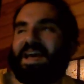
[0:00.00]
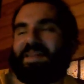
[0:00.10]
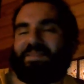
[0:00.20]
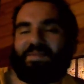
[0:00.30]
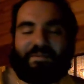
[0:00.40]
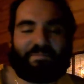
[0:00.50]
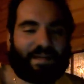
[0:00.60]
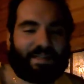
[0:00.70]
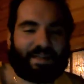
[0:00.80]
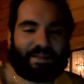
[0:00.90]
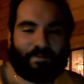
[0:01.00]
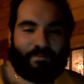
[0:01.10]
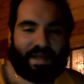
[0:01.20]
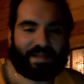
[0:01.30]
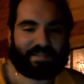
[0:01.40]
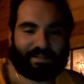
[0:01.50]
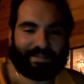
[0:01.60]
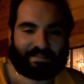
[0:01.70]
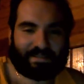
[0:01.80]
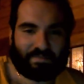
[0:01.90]
and then they play, like, romantic
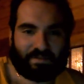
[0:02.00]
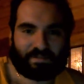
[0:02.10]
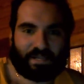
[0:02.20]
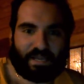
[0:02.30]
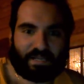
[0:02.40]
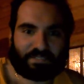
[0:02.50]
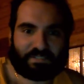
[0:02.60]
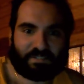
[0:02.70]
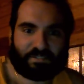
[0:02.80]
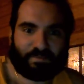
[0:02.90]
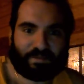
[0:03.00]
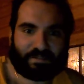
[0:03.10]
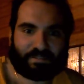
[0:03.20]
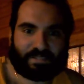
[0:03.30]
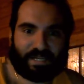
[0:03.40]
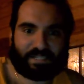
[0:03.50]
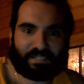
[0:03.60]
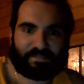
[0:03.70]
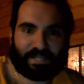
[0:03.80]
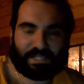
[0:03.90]
lilty music and just zoom in on
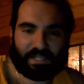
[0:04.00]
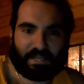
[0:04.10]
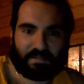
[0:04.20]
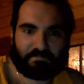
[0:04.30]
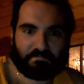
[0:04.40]
Stannis' face, like...